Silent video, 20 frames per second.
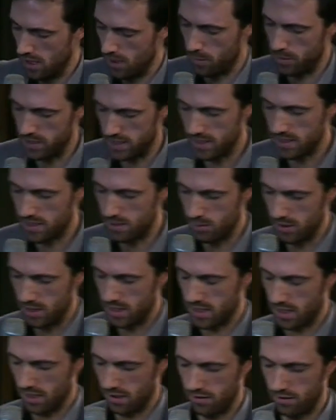presented with
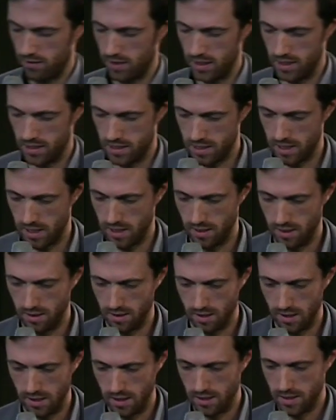these kind of figures
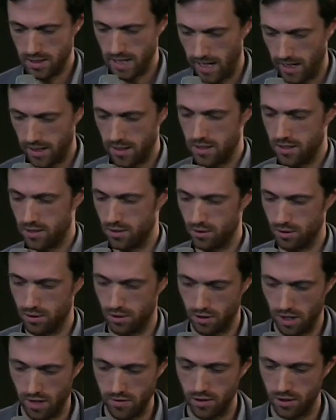in text or
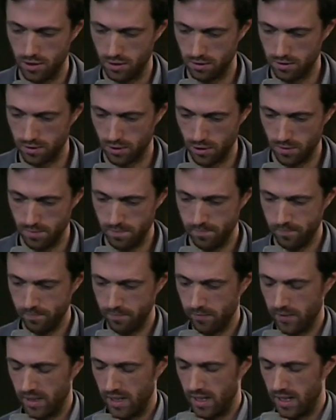graphical form,
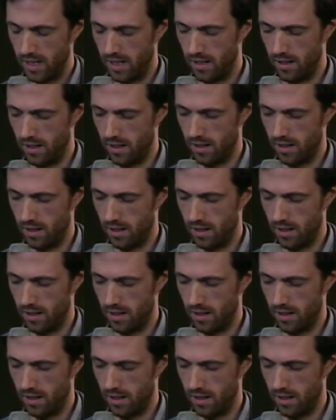in